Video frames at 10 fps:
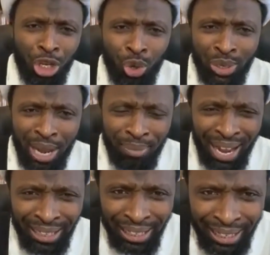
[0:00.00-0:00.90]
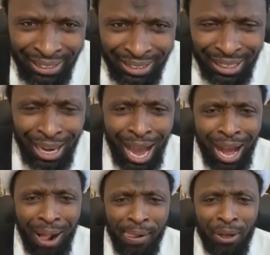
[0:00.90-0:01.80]
You, the man, lead the salah.
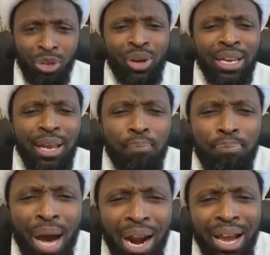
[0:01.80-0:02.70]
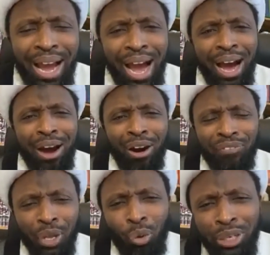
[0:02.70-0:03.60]
You get the barakah
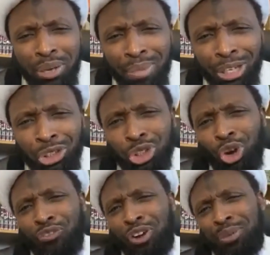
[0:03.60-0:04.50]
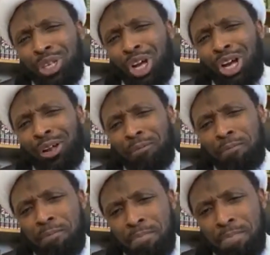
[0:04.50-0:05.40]
of the holy month of Ramadan.
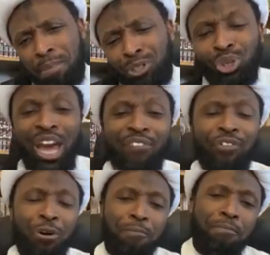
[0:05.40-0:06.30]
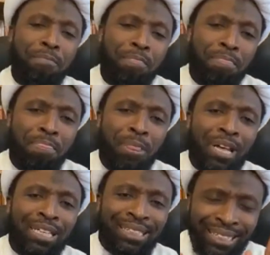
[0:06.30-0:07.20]
So therefore,
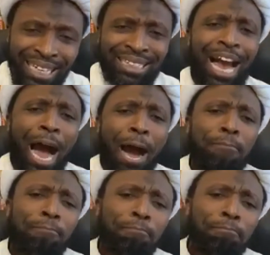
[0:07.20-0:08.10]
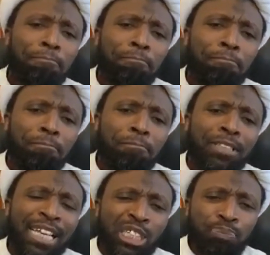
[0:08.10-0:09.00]
these are
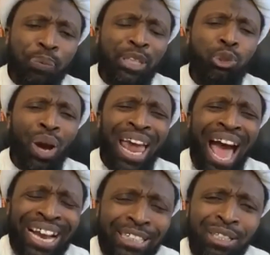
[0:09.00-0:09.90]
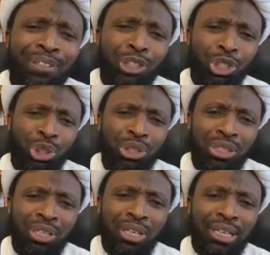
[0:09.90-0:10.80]
the spiritual activities
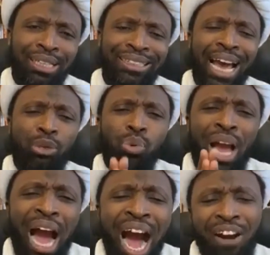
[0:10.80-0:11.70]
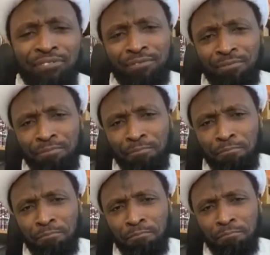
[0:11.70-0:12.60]
that we have
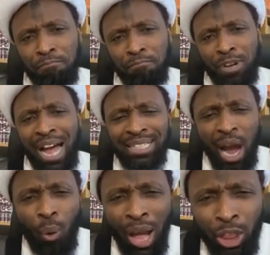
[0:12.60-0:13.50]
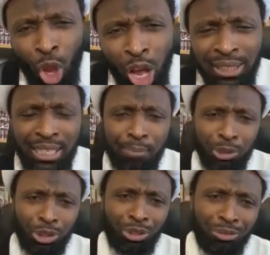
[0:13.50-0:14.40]
at our
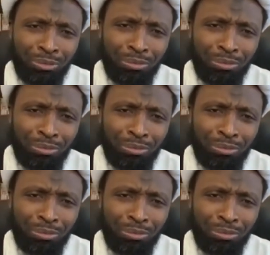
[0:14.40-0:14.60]
doorsteps,